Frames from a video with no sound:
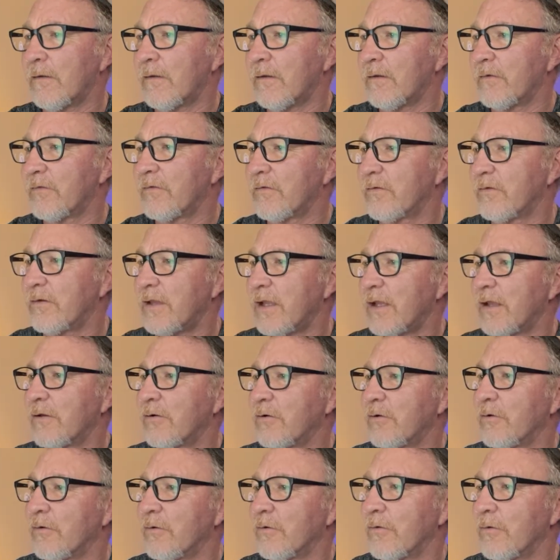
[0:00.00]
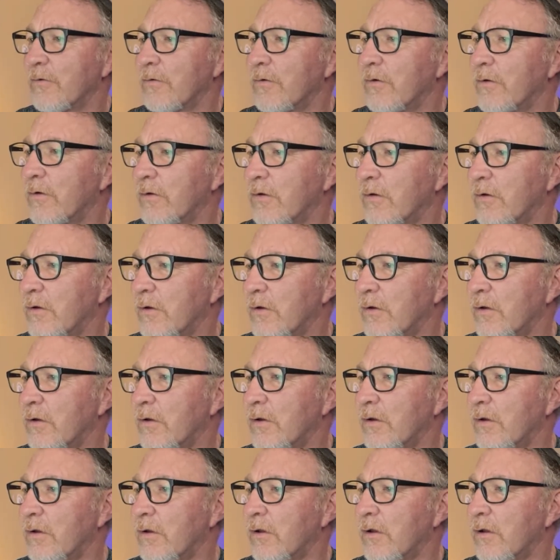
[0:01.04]
Standard
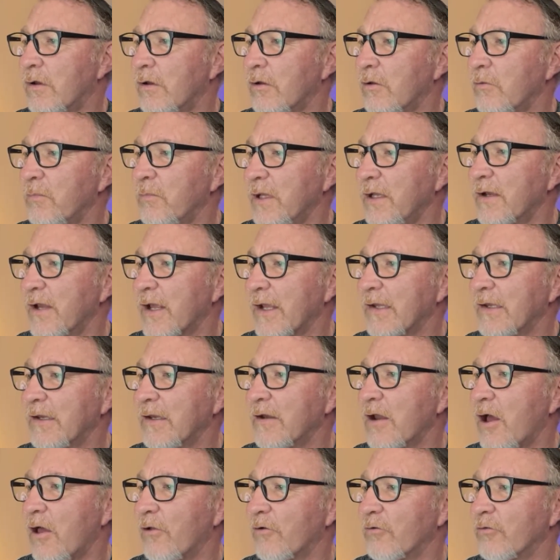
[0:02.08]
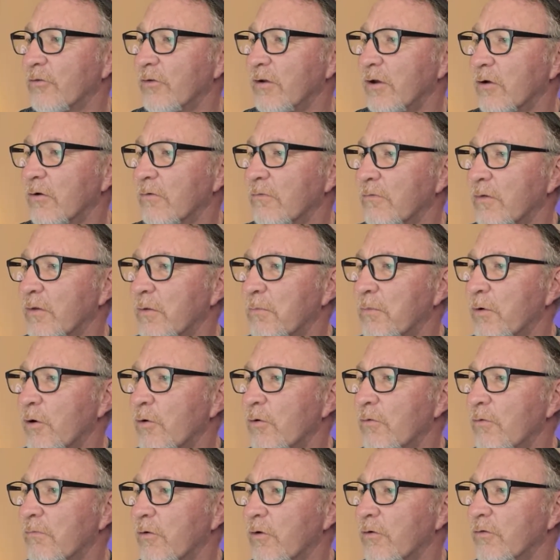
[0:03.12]
would be $90 a year for the
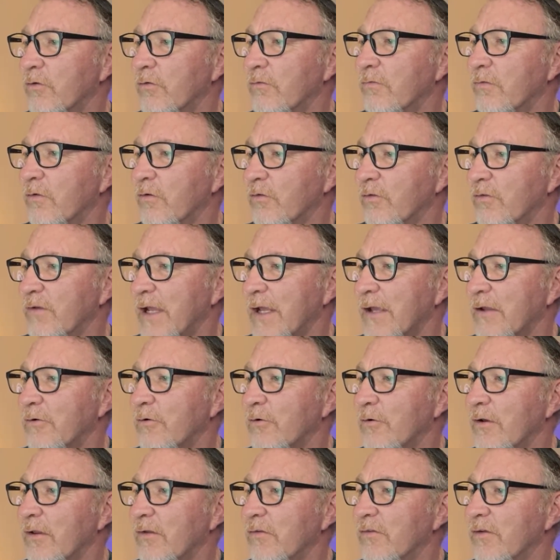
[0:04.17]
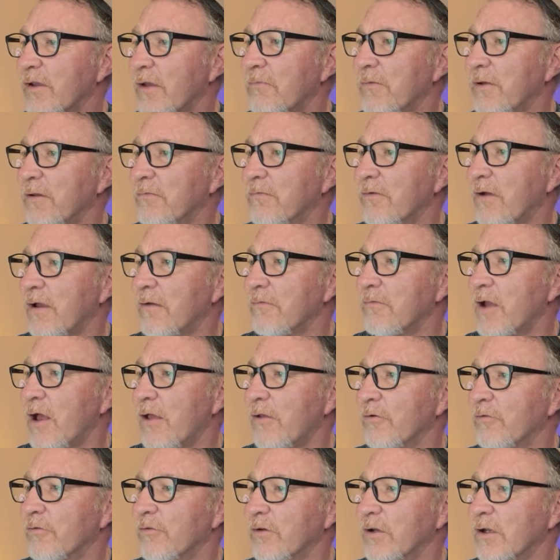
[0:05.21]
Pro version. For standard, it's
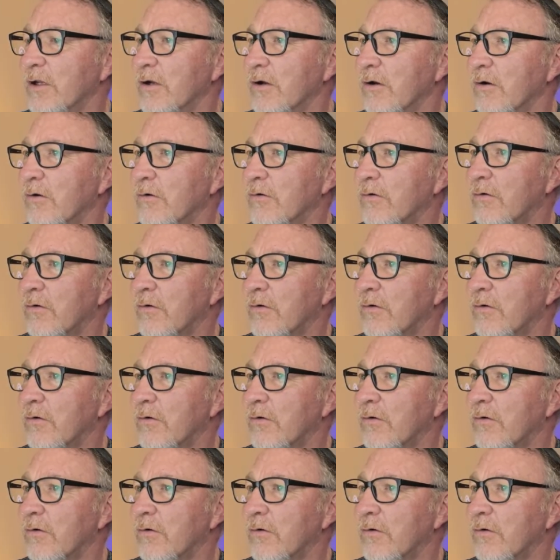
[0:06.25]
$75 a year.